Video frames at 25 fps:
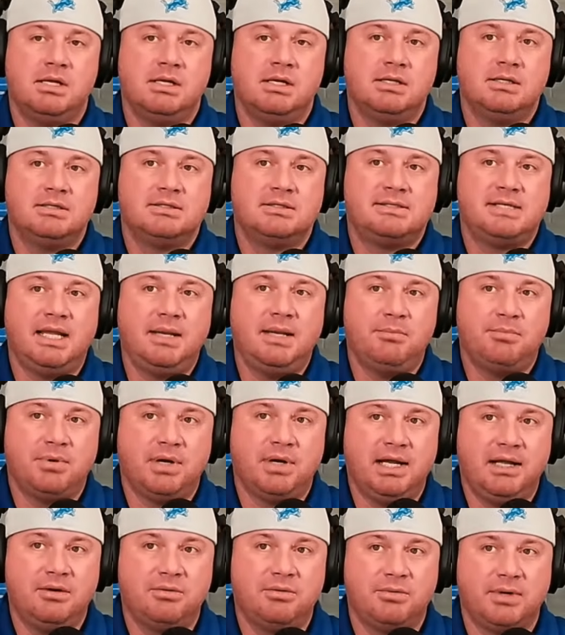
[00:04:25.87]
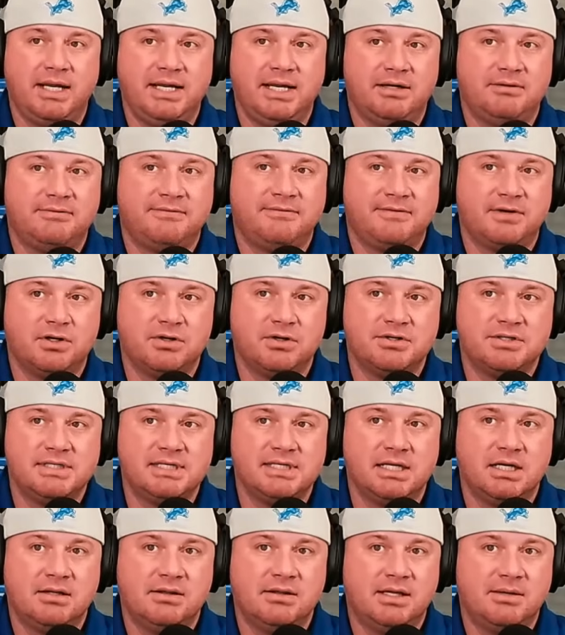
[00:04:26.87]
Saint Brown ranked first in
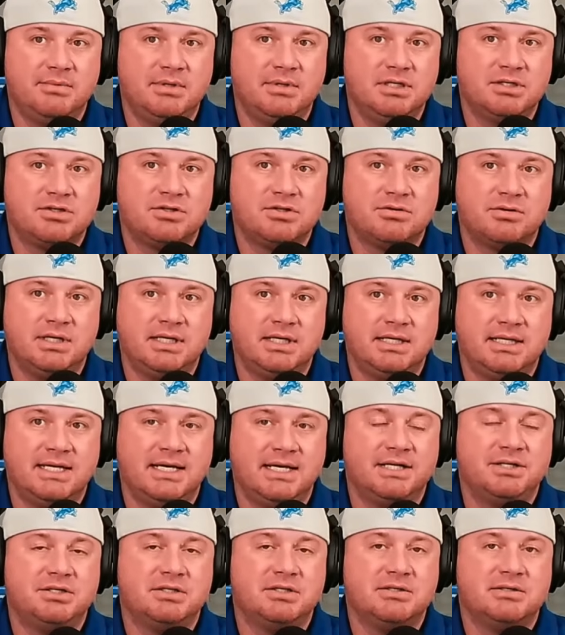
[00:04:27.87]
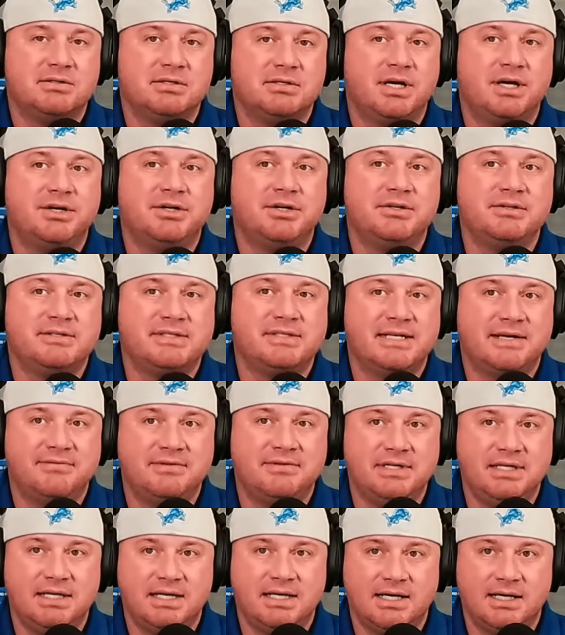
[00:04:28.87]
club history in catches, one hundred
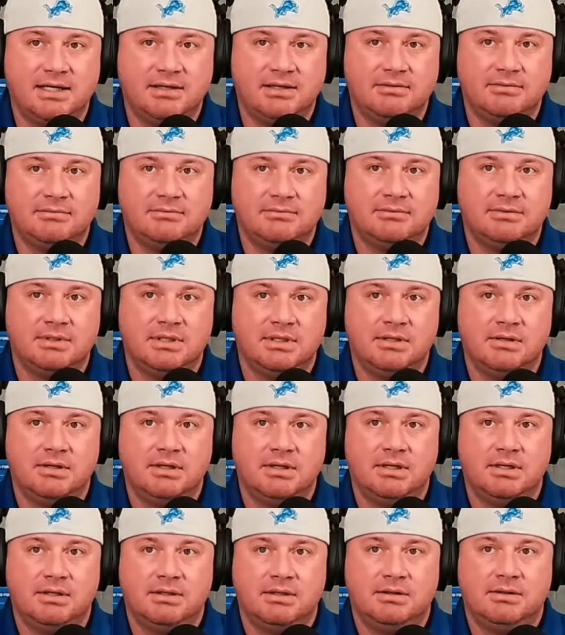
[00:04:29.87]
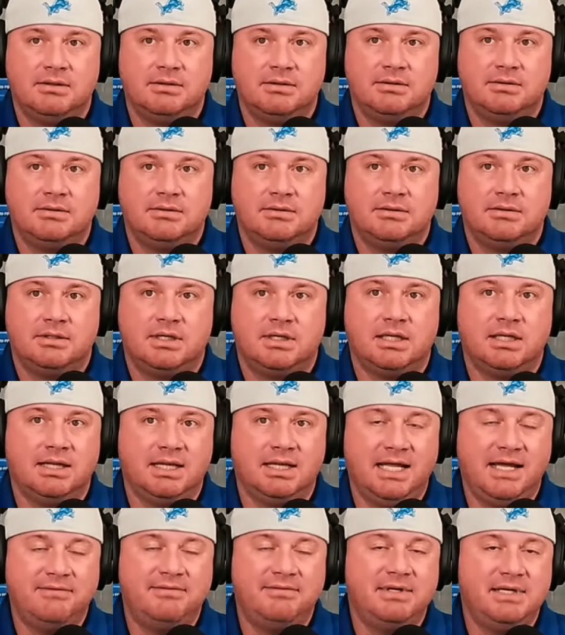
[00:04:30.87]
seventy-nine.
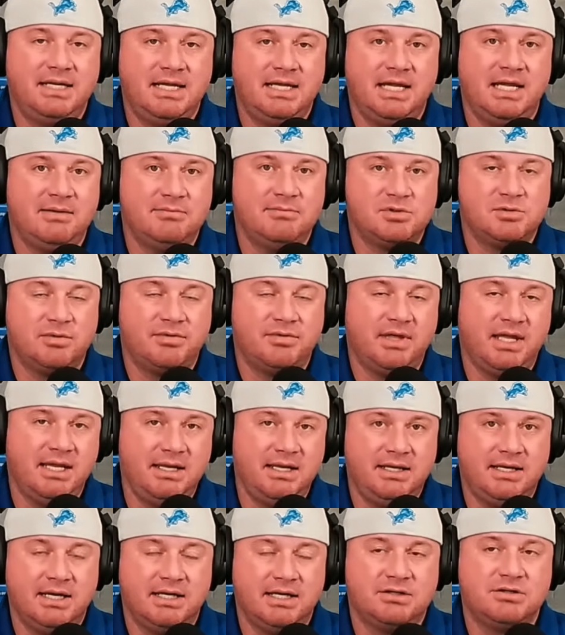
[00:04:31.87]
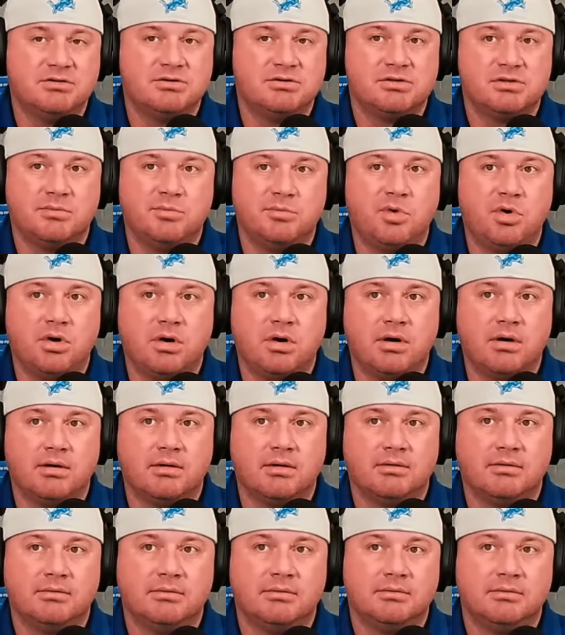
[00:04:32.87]
eleven games with eight catches or more.
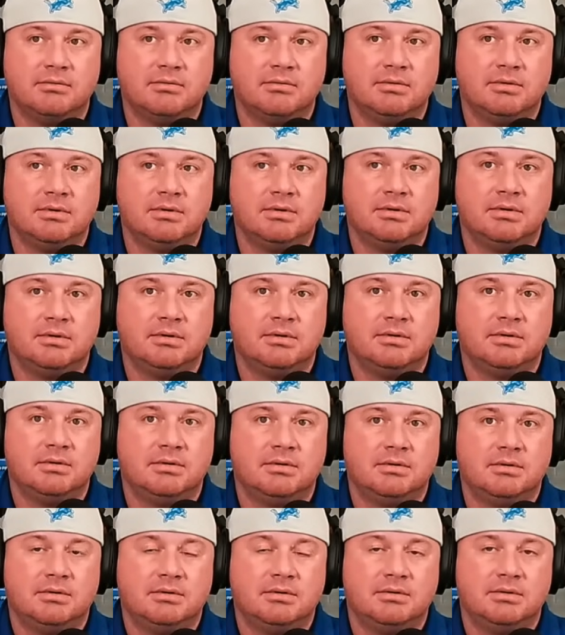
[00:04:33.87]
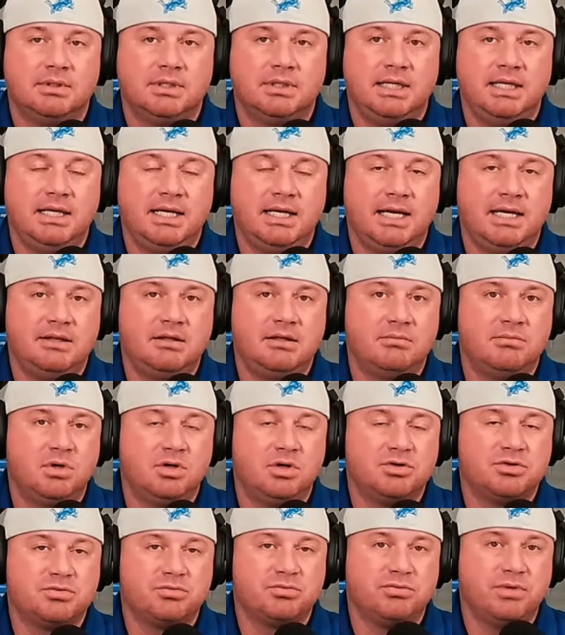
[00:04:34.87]
He had the
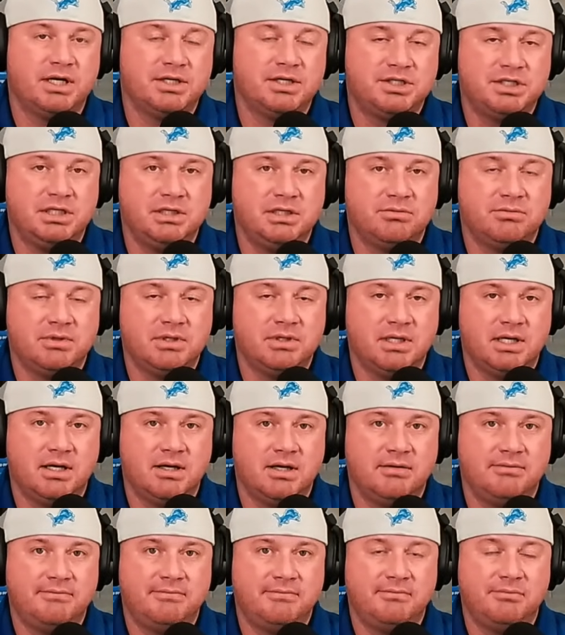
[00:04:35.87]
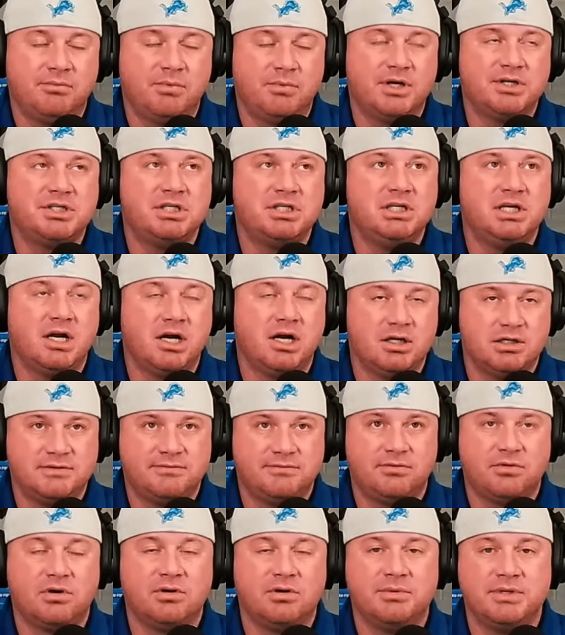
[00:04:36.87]
most rushing, uh, rushing yards
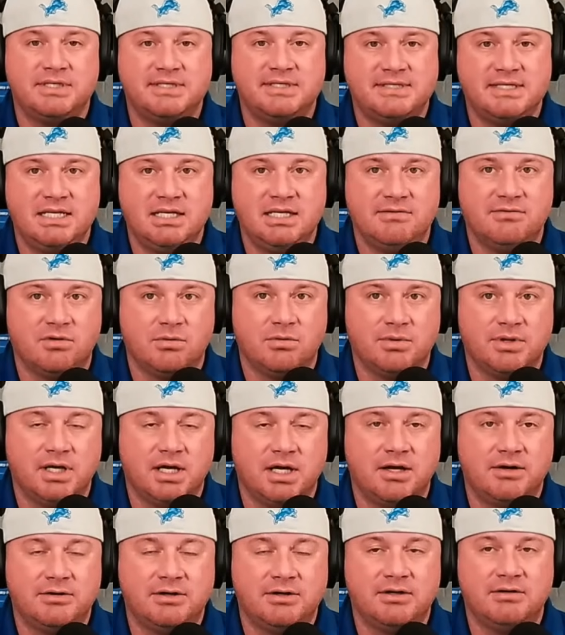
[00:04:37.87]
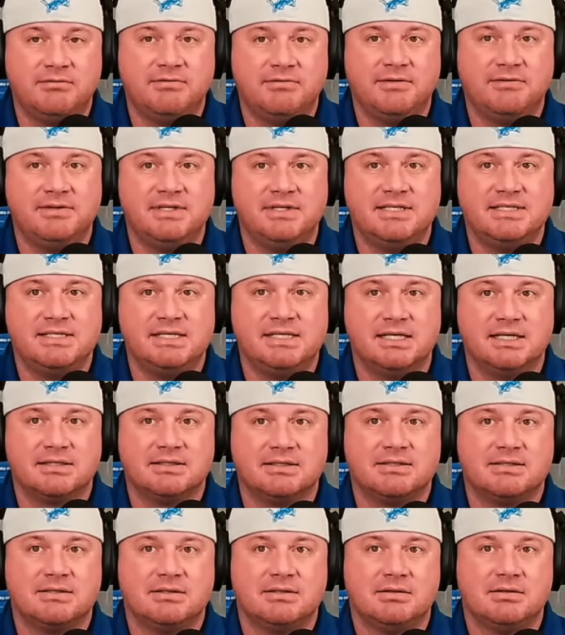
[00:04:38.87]
for a receiver with one hundred
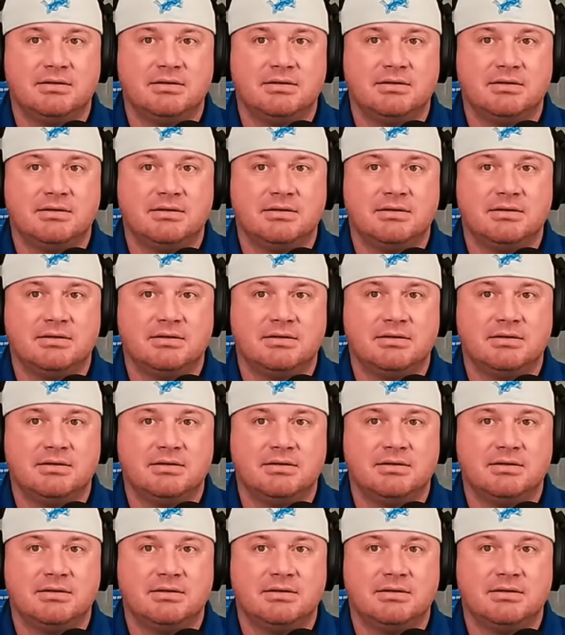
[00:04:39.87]
fifty-six.